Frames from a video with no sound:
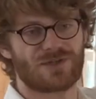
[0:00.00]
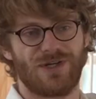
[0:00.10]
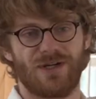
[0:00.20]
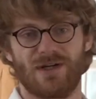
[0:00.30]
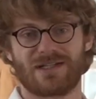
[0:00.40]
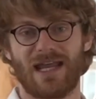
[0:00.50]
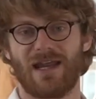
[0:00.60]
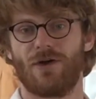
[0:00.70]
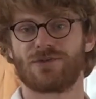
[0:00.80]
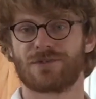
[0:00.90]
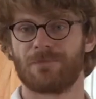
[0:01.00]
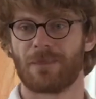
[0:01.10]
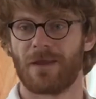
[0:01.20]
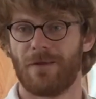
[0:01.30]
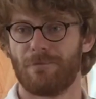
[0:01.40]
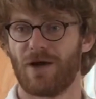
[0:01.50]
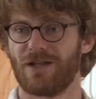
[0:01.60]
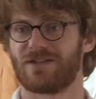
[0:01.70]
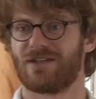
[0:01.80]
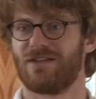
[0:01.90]
here is hen house.
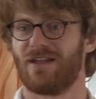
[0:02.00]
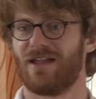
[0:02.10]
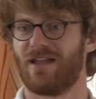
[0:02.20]
But